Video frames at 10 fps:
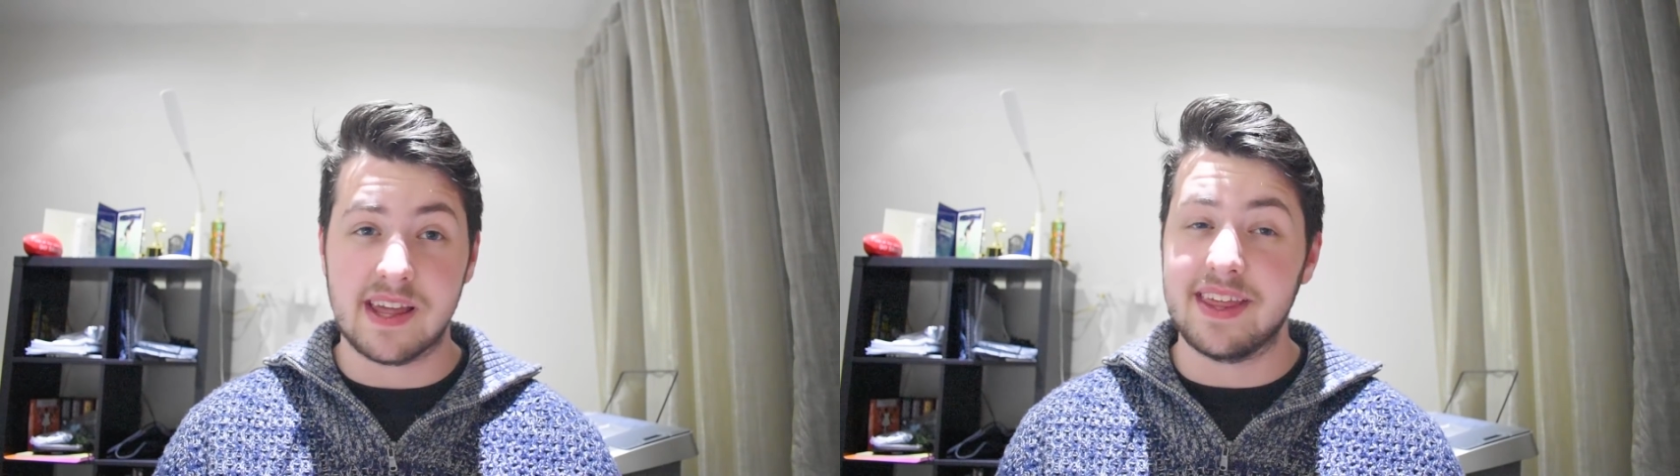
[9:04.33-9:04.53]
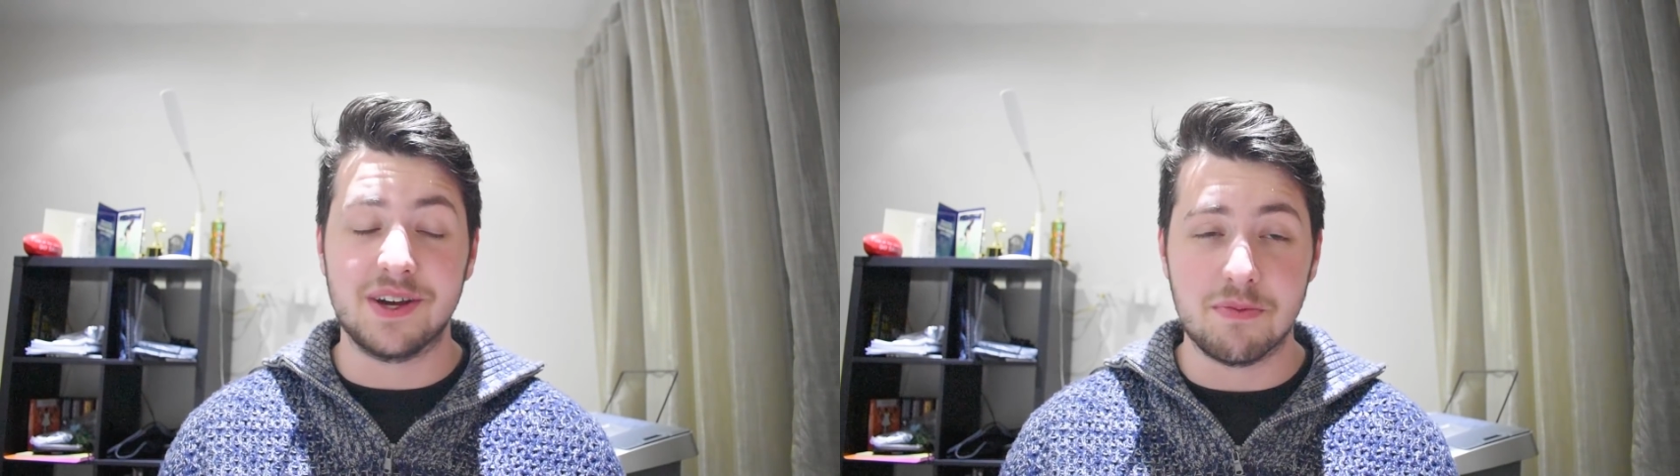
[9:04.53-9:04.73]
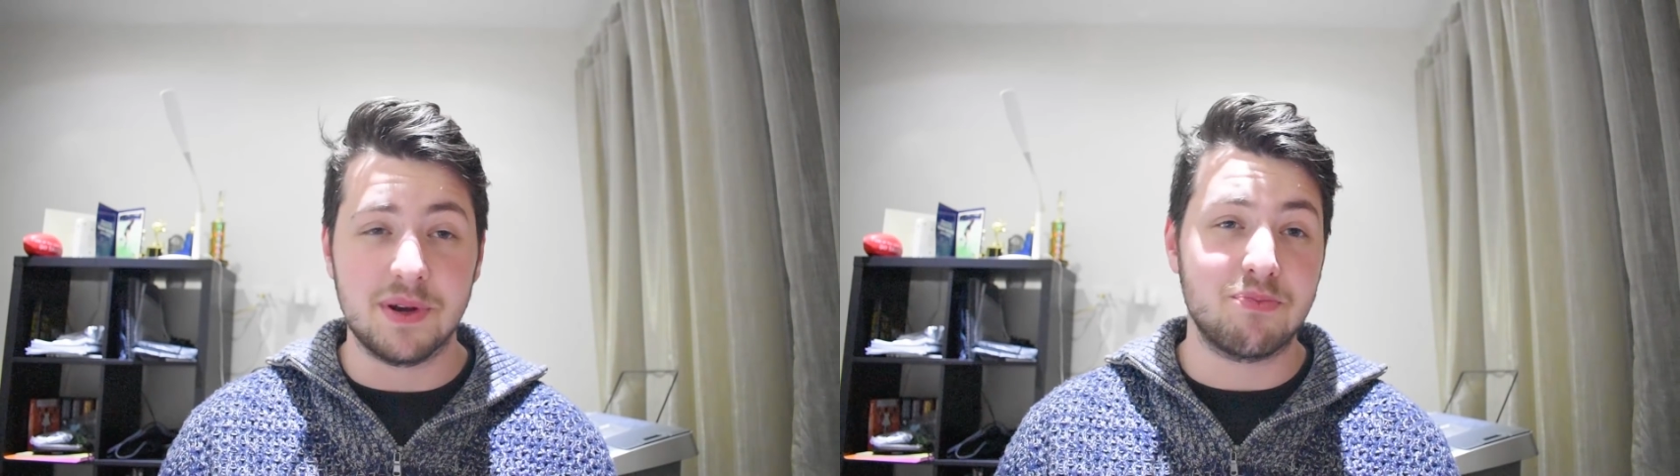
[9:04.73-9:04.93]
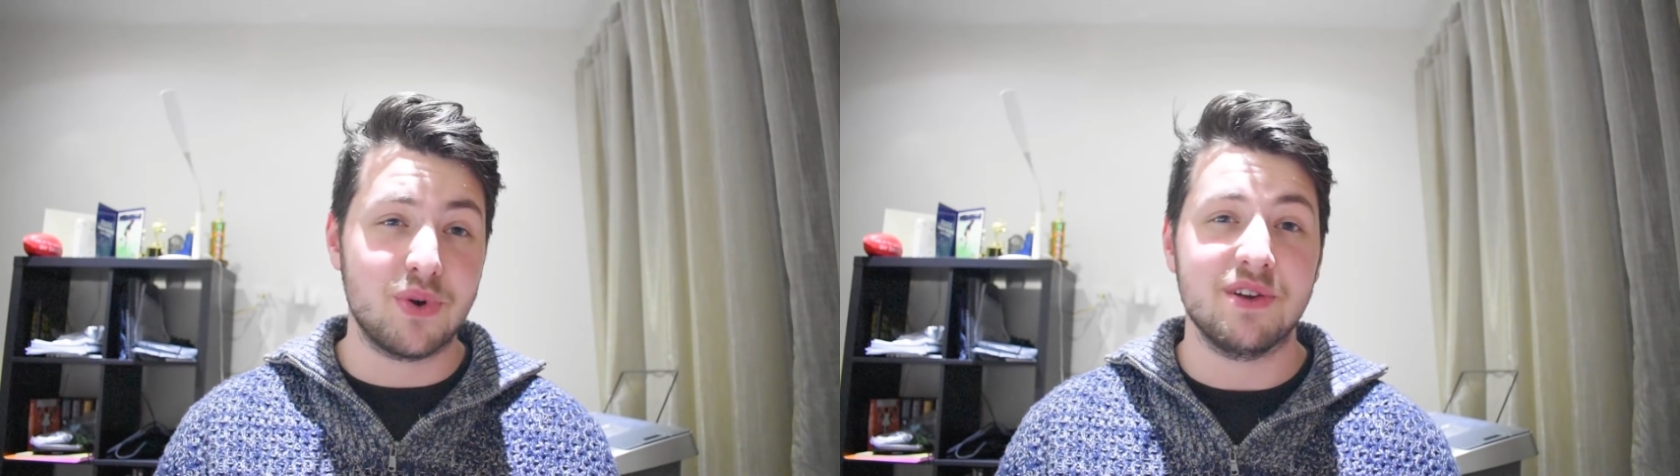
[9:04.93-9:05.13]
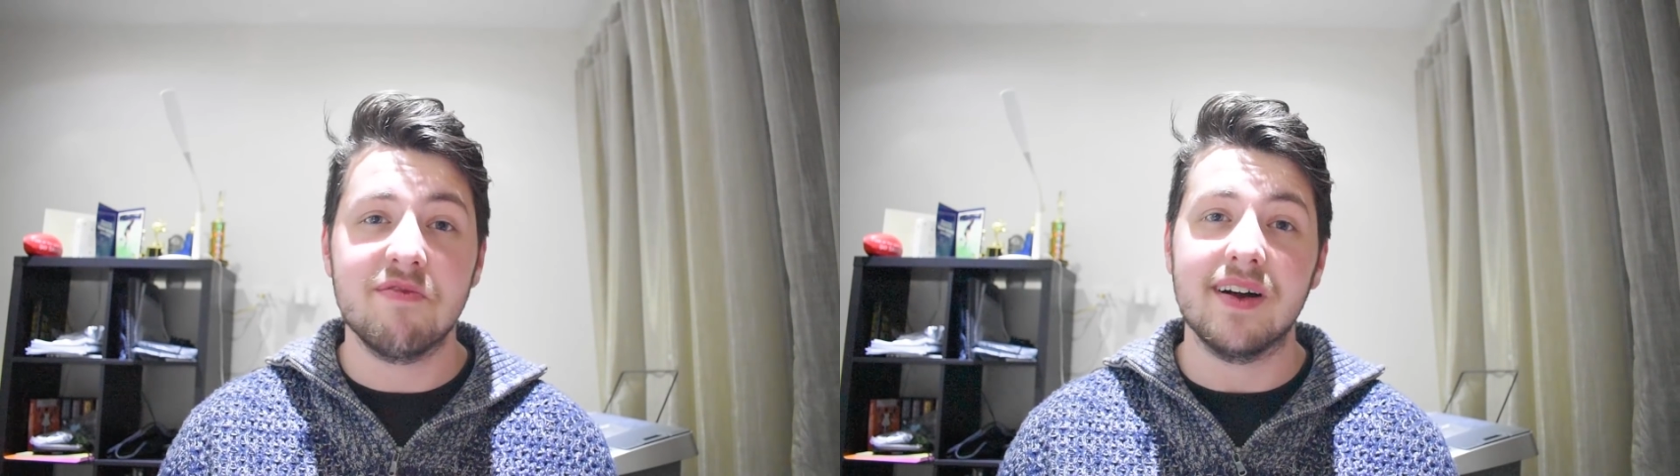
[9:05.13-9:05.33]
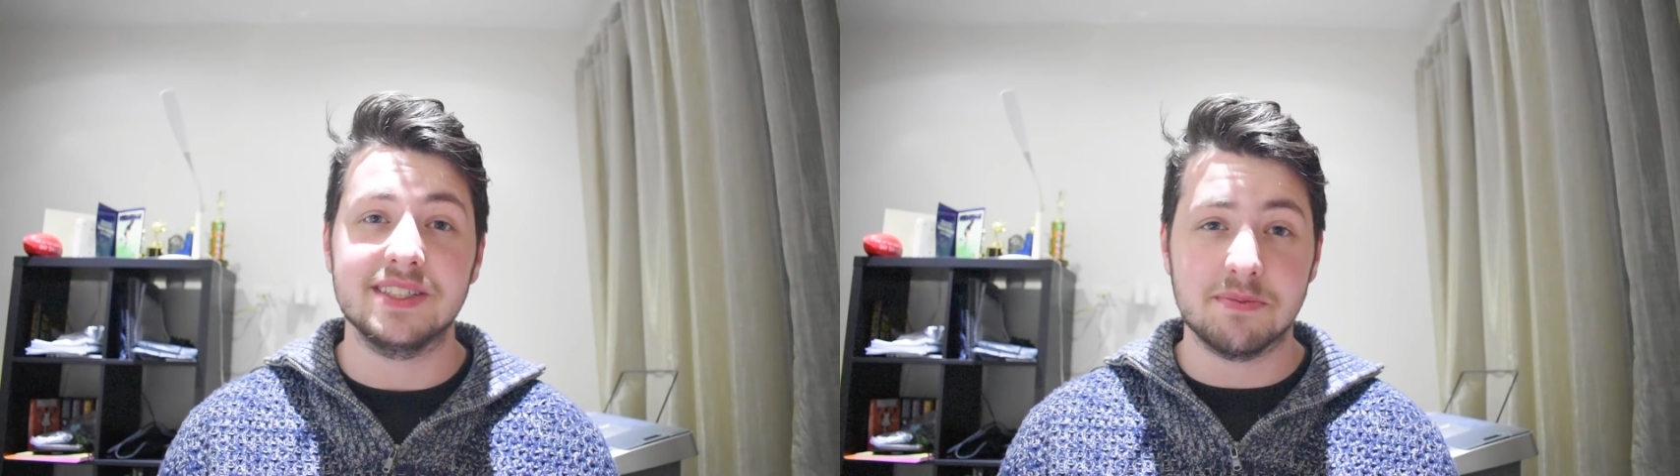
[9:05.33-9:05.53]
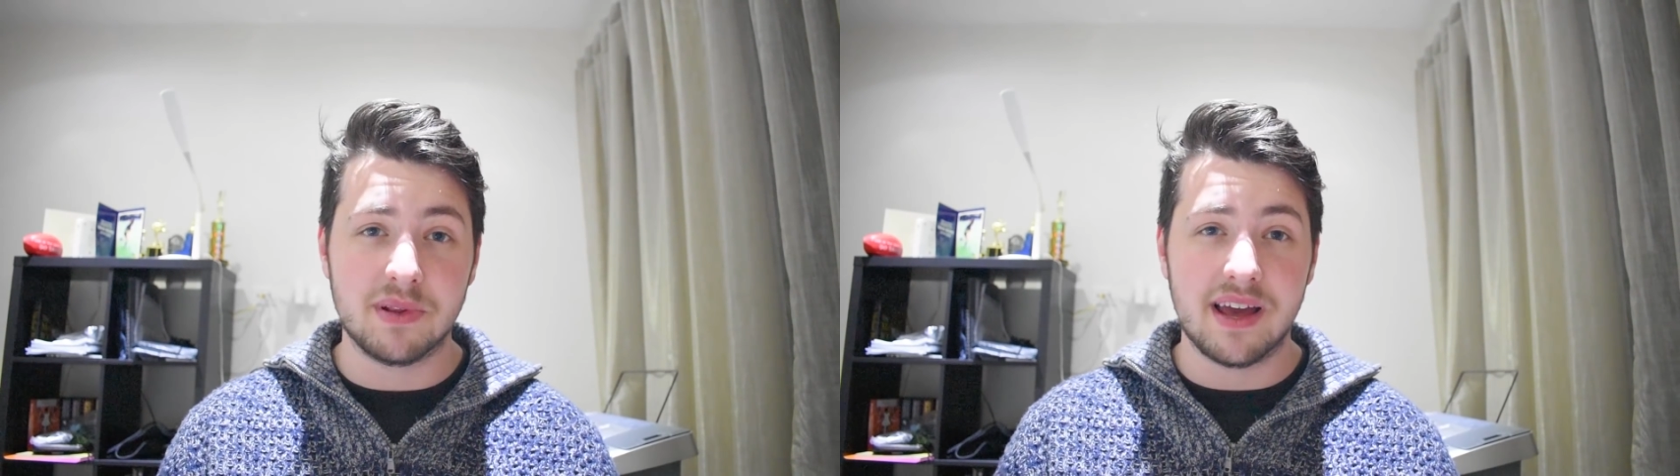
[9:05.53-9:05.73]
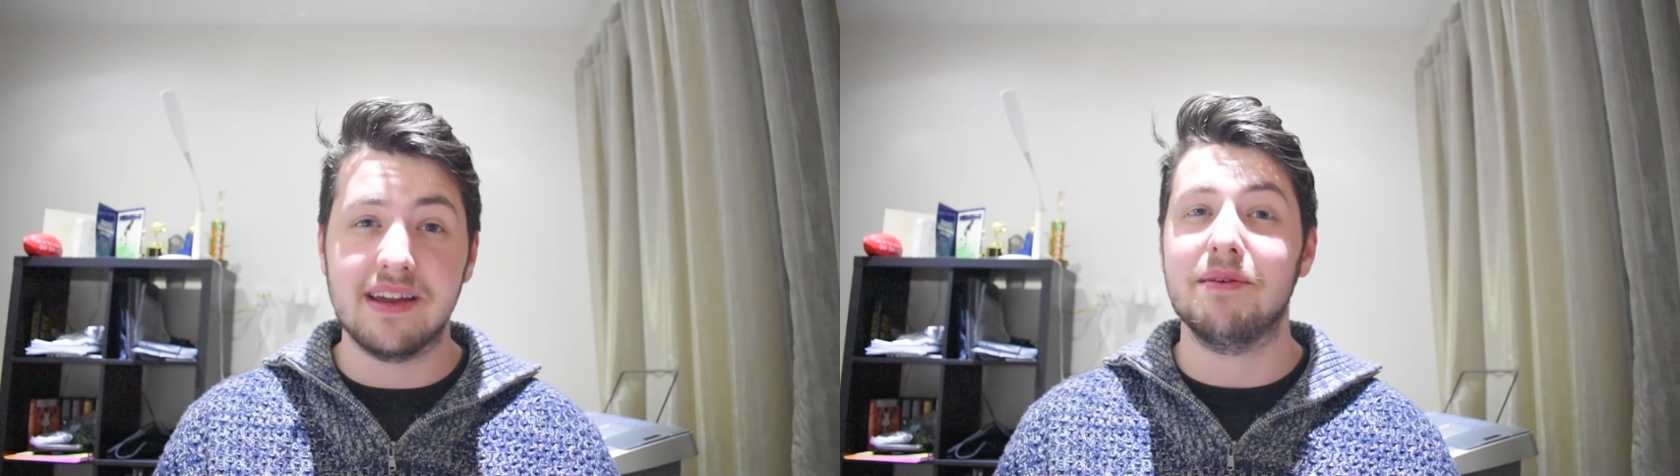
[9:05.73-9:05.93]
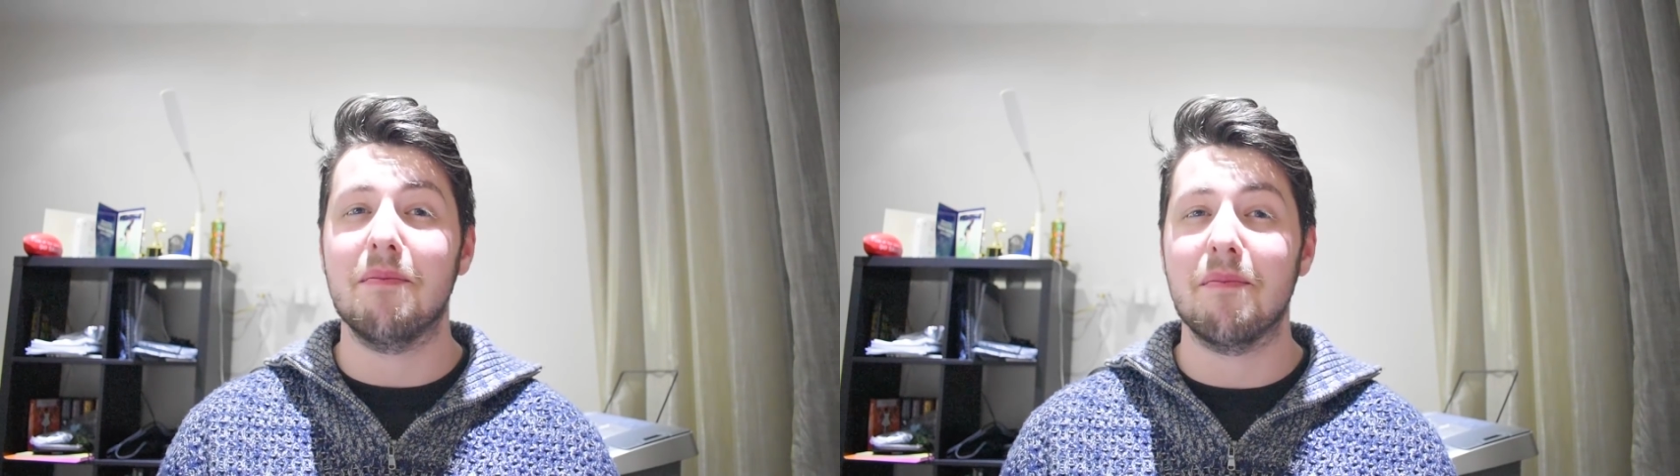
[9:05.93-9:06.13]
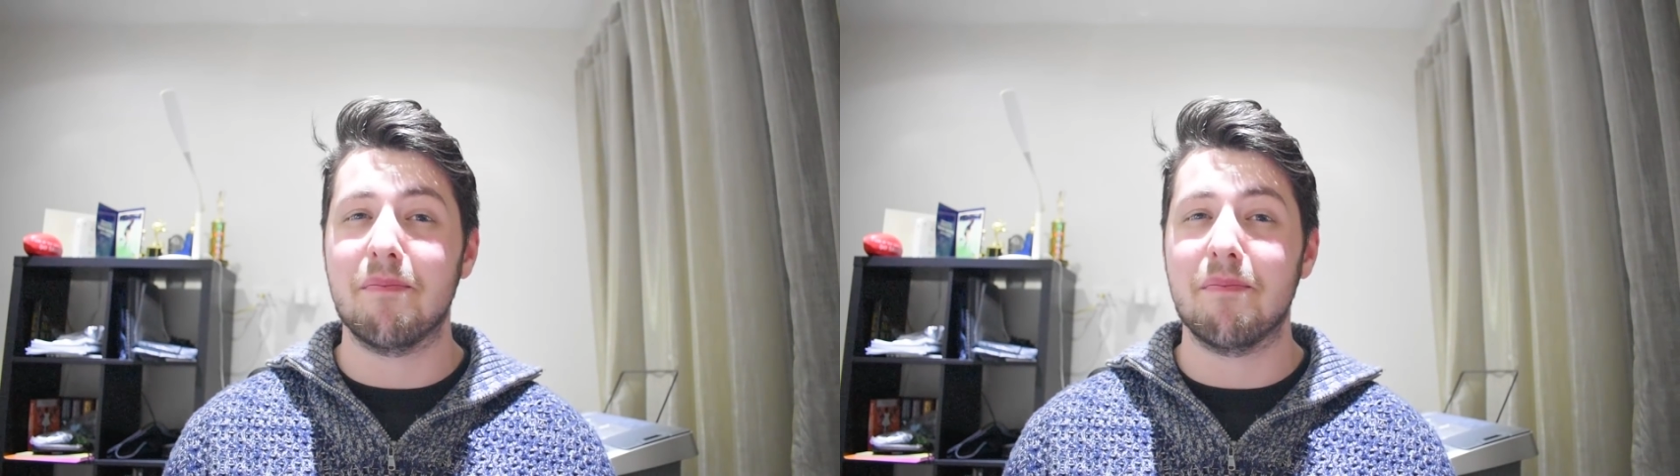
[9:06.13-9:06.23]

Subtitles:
I think it'll be pretty fun to play,